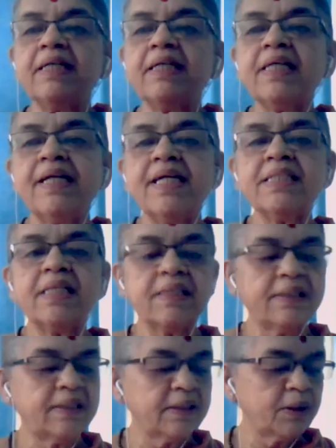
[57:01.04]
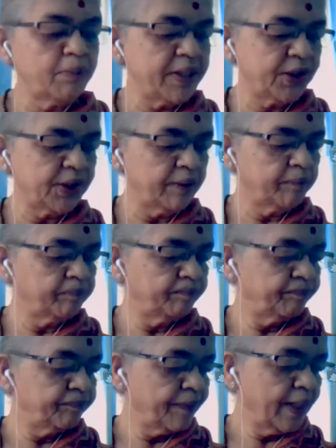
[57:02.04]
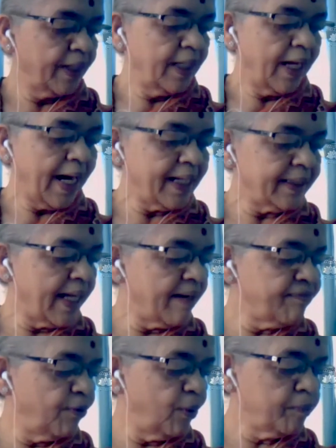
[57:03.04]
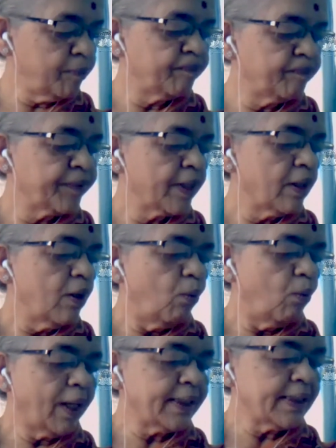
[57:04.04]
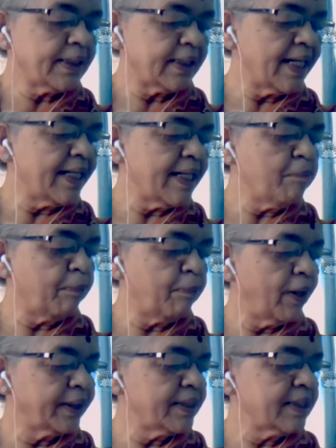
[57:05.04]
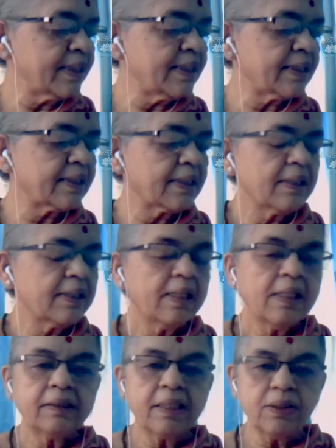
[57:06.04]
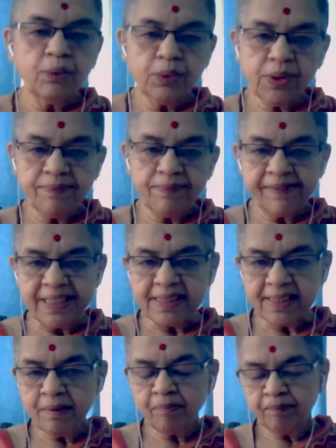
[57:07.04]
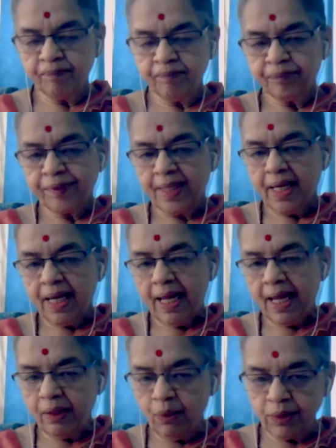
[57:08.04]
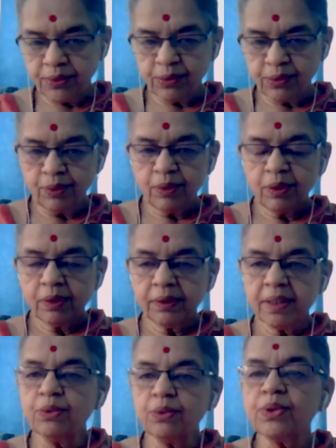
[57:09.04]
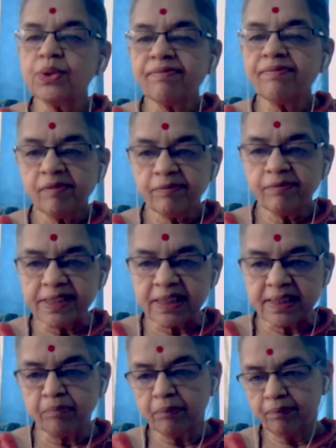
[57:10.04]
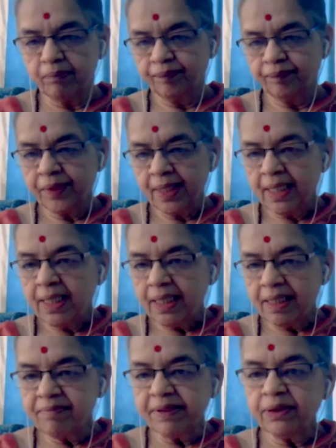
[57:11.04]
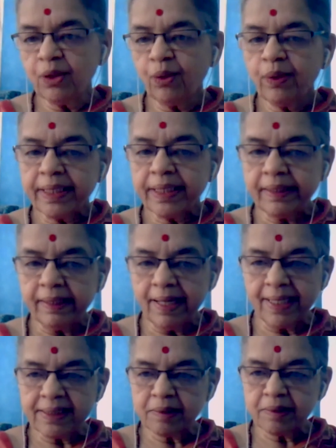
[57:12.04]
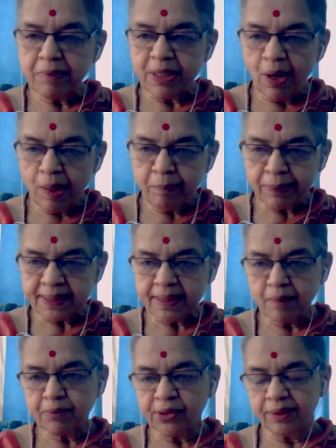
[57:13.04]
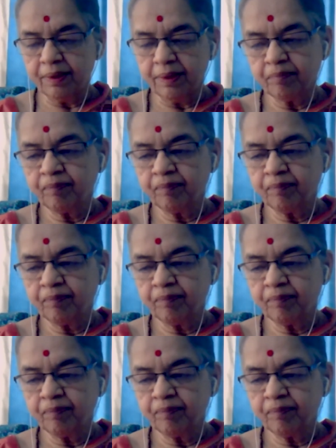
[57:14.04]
is a dangerous situation. And therefore, what is really important is the use of reason and also the use of wisdom, even though it lies beyond perception.